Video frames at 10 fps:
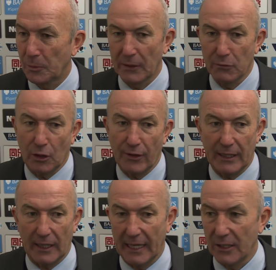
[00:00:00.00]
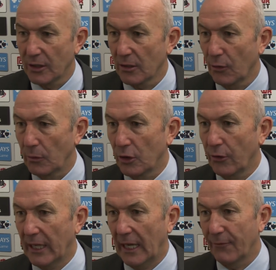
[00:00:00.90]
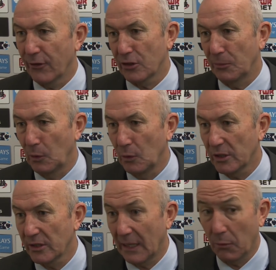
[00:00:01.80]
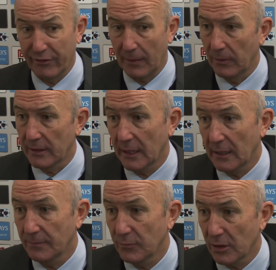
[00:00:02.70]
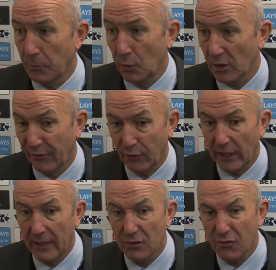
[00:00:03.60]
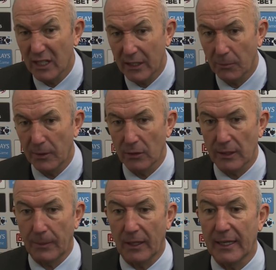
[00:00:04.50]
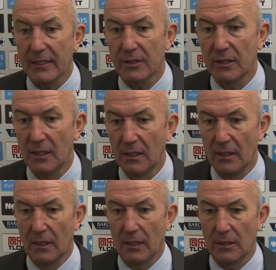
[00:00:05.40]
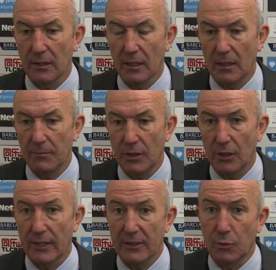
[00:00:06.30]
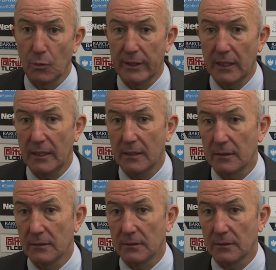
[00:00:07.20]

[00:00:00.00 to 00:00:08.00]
But it was a great occasion. I thought it was a great game for the supporters. They were fabulous again. The supporters, full house, really got behind the players. And, you know, that's what we need.